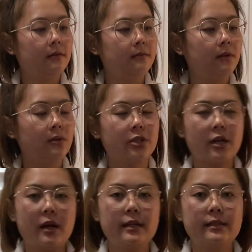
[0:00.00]
flu
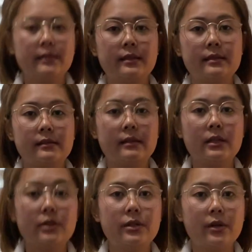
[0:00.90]
shot. This is the
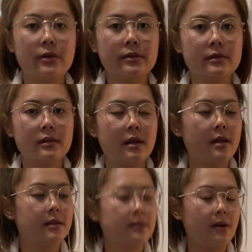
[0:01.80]
single dose.
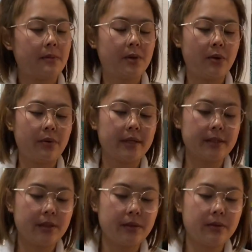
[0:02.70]
So I'm going
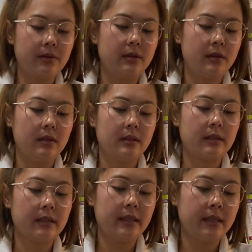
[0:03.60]
to
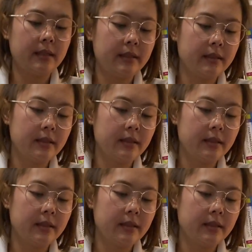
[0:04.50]
clean